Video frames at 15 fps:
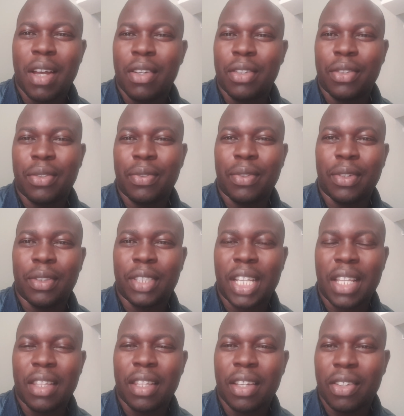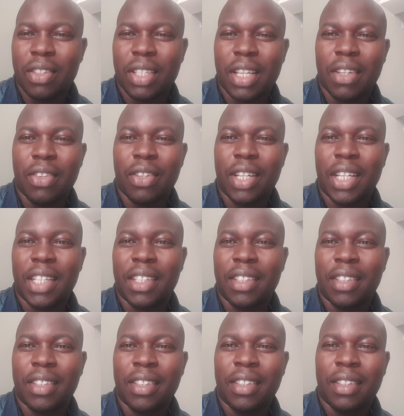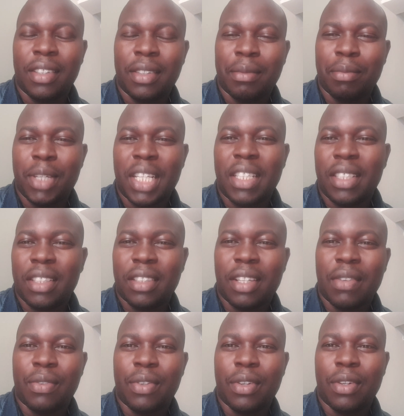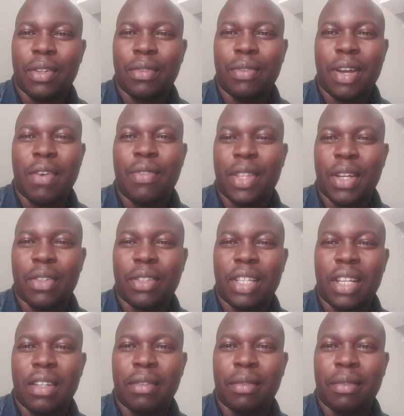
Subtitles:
house for 10,000 only. Bed sitter for 5,000